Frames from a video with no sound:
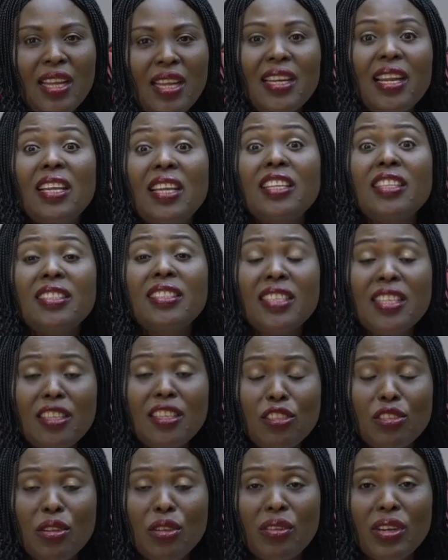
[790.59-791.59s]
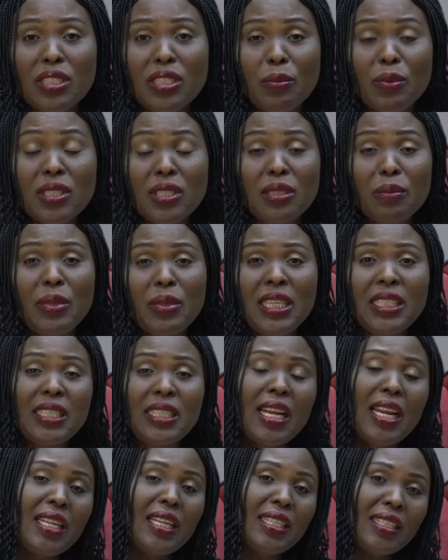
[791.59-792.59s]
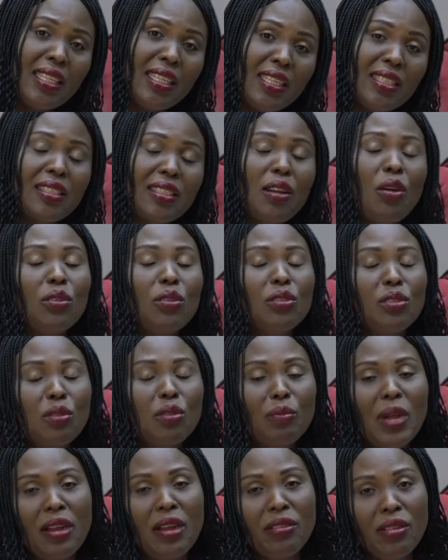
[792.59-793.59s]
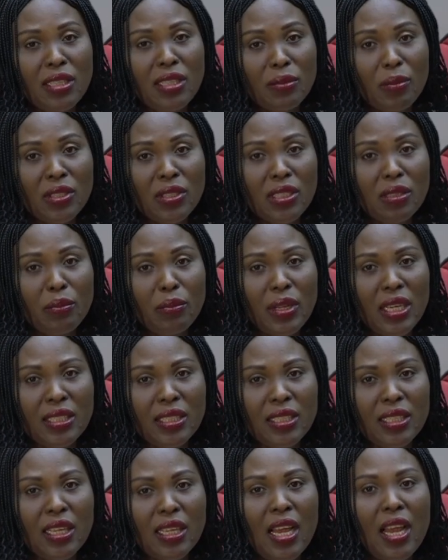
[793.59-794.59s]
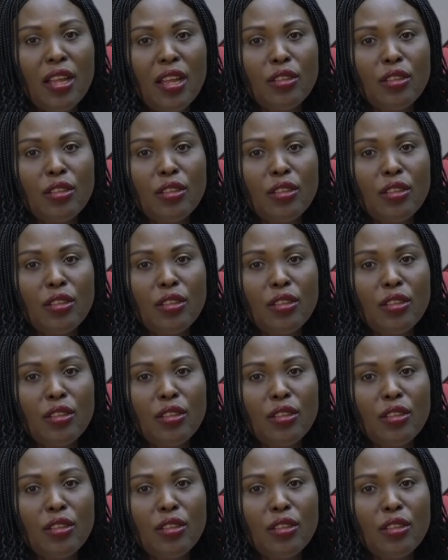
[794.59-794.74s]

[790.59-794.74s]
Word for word: it is your responsibility and it is also my responsibility